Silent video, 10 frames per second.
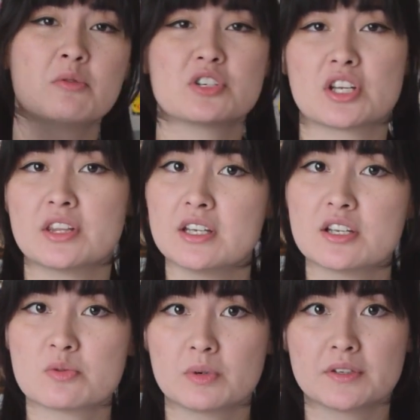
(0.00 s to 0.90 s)
which I think
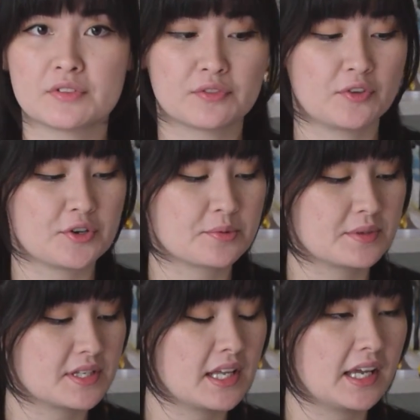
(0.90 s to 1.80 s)
is one of the first
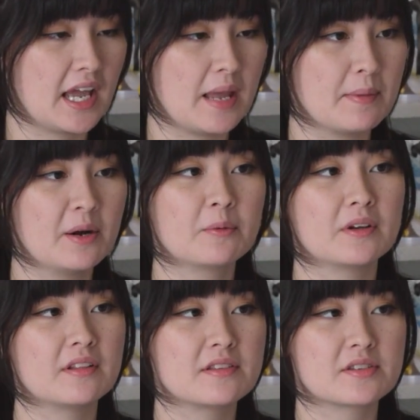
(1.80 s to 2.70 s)
ones they came out with.